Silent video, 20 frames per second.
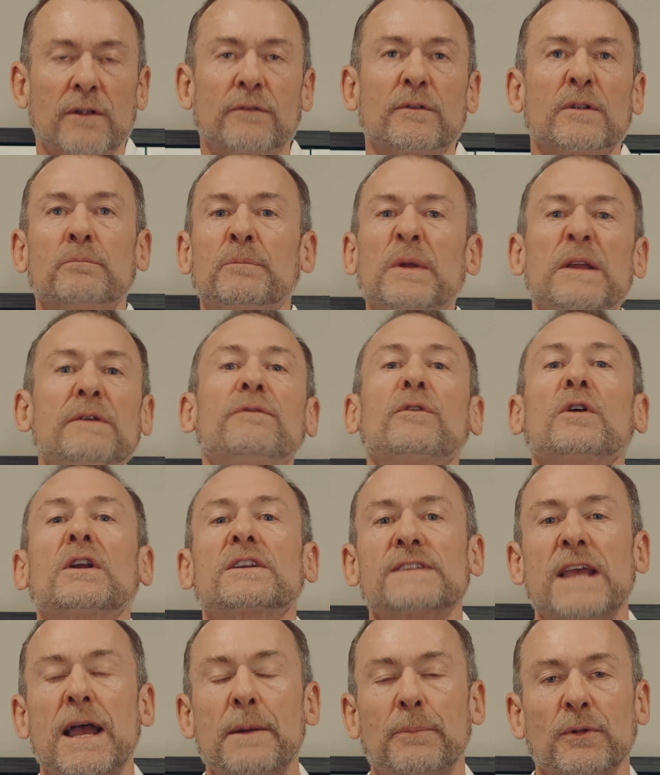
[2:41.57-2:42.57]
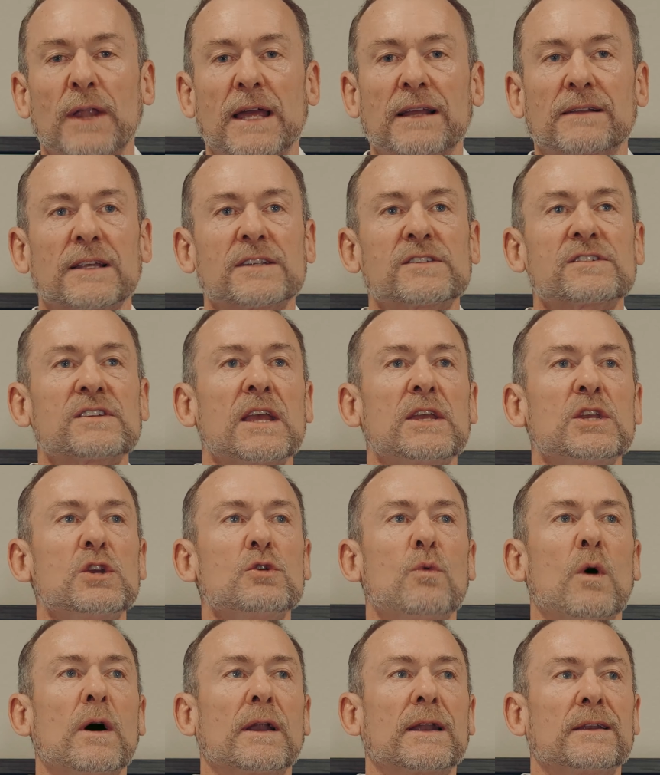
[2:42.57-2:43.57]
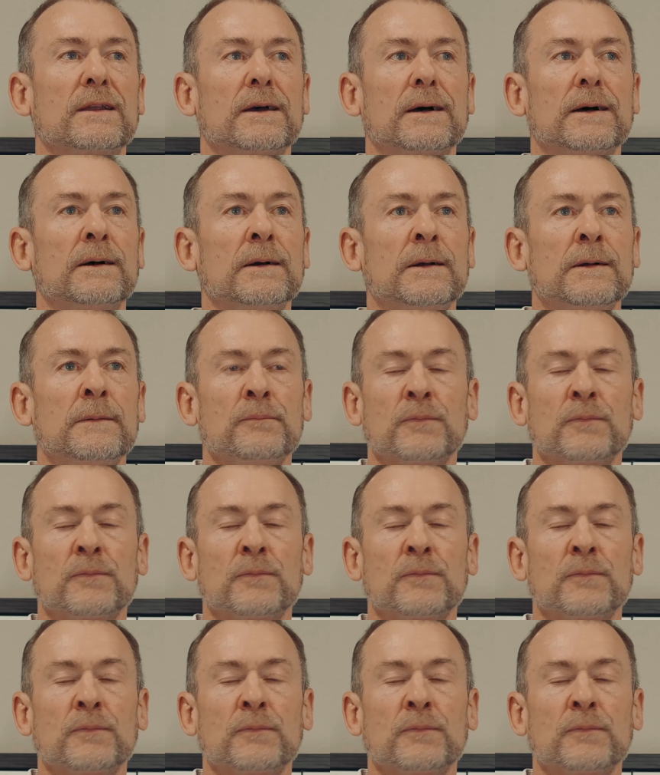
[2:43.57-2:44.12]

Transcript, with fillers: It be, for example, like let's say you wanted to